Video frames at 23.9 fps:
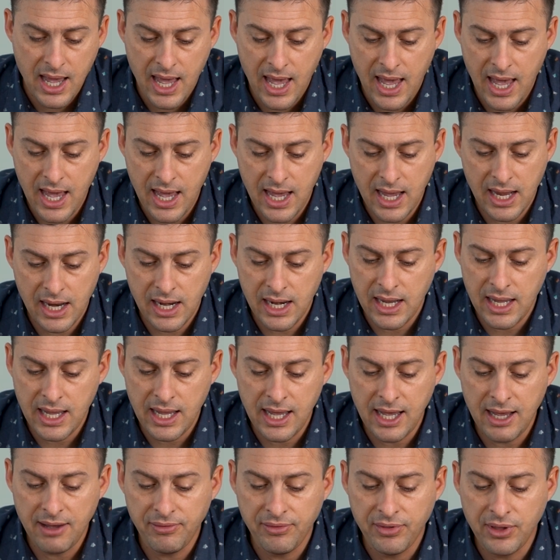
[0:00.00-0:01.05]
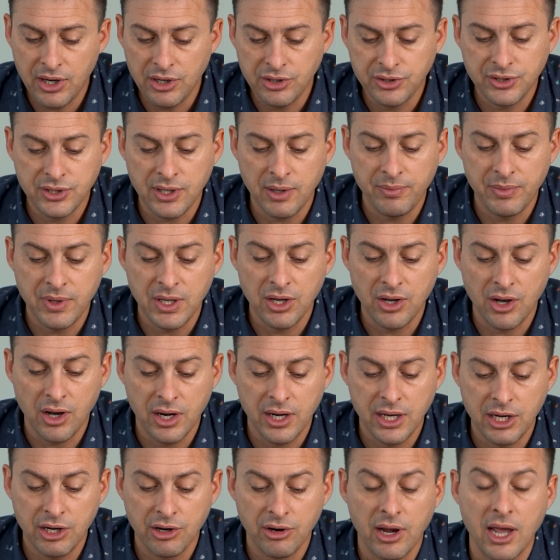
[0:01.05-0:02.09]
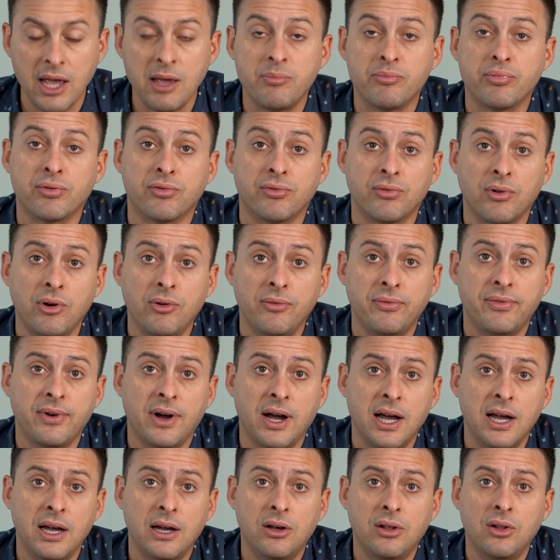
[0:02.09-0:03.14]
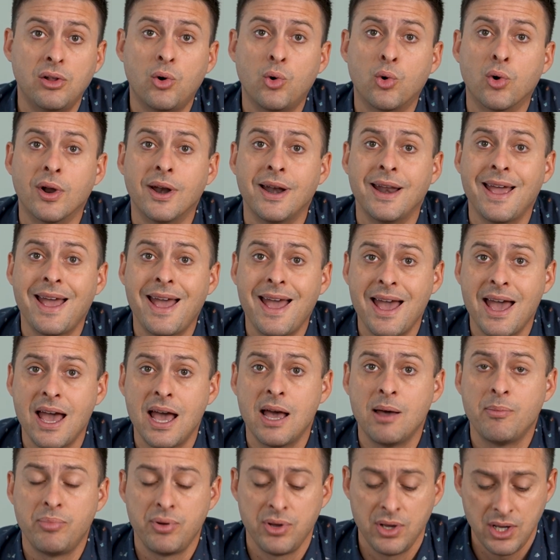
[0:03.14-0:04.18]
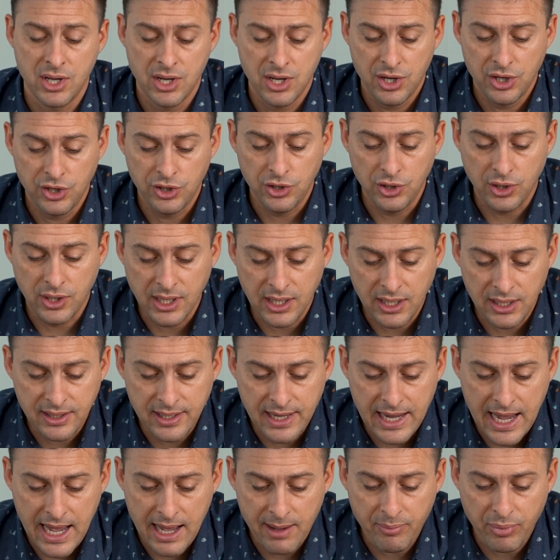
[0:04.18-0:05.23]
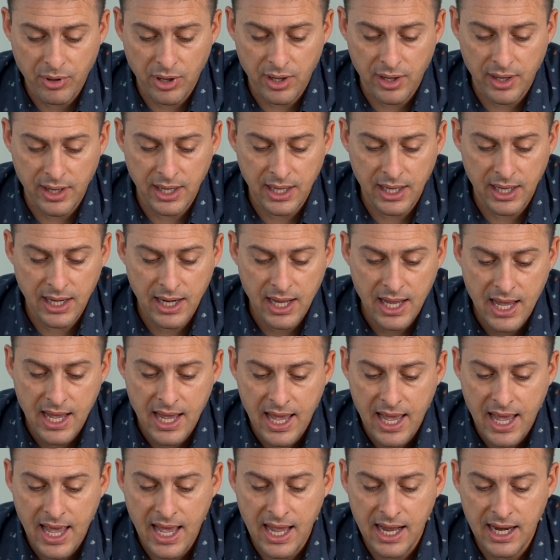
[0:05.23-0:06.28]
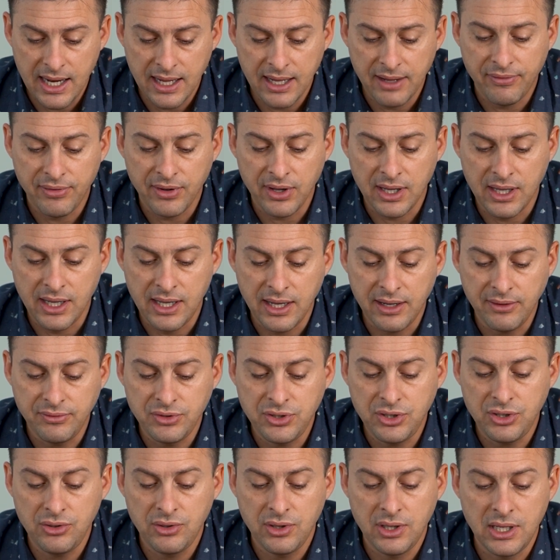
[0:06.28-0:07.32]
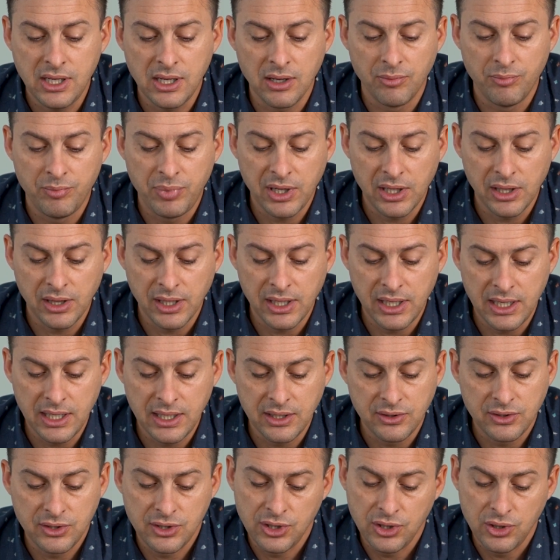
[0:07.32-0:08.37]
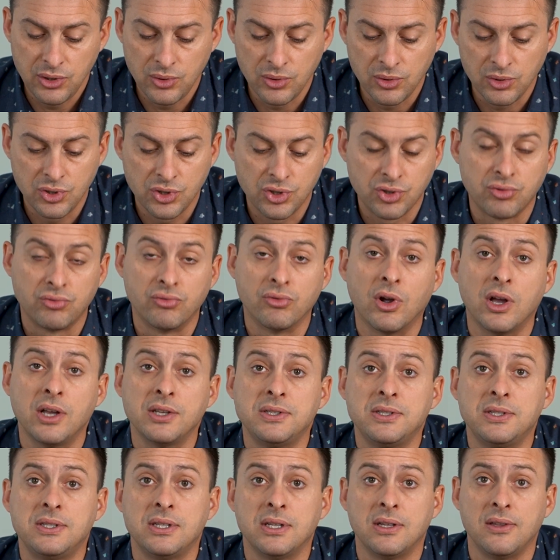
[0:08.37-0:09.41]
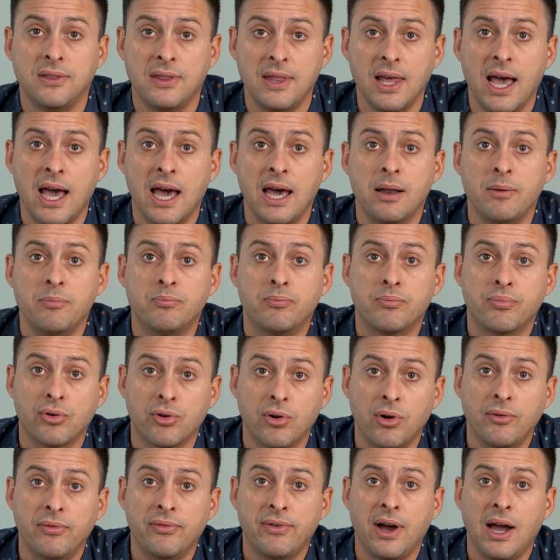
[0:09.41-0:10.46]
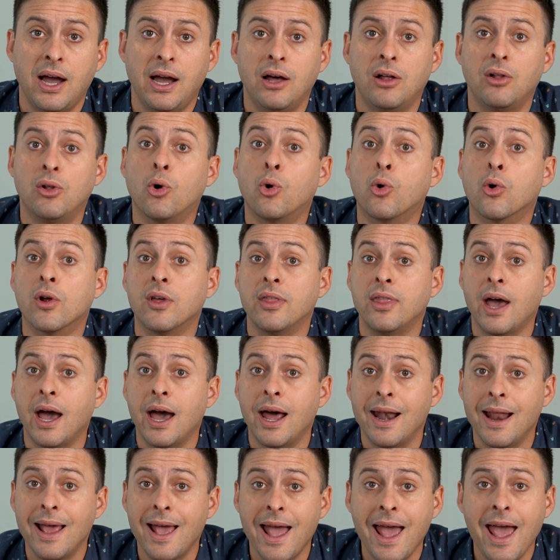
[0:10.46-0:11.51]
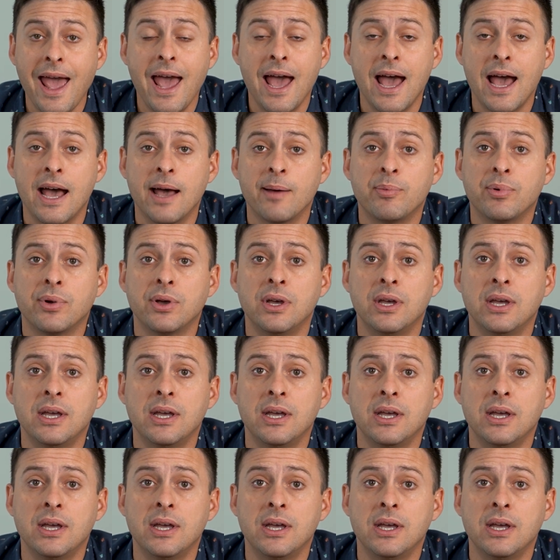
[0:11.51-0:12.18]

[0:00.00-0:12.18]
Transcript: and if there's something on here, a profile or an app, you can tap on it. And if it gives you the ability to trust that profile or that app,